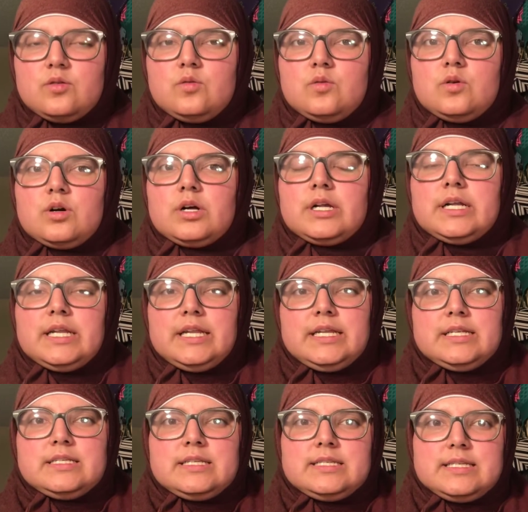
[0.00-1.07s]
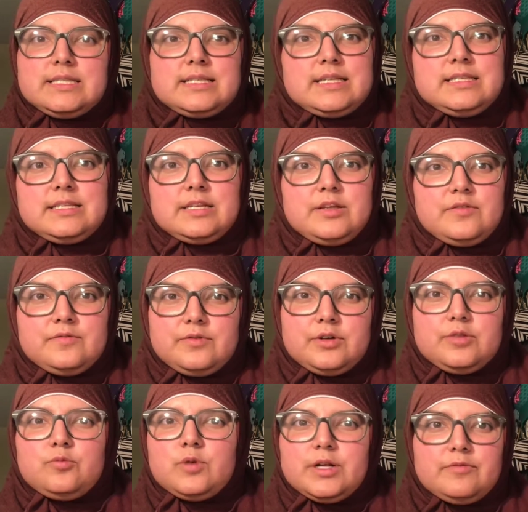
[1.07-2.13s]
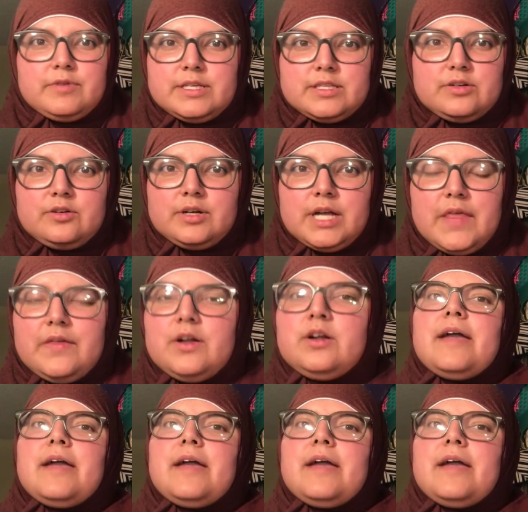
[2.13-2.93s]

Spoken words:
or needed to discontinue for one reason or another.